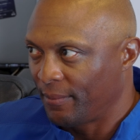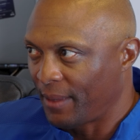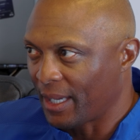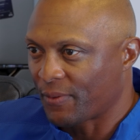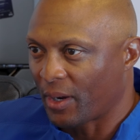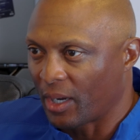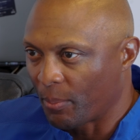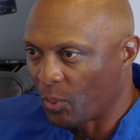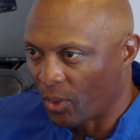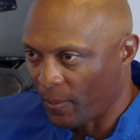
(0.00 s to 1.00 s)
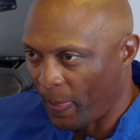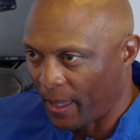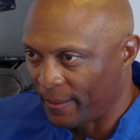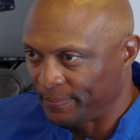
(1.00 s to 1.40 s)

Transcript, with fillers: That's very important.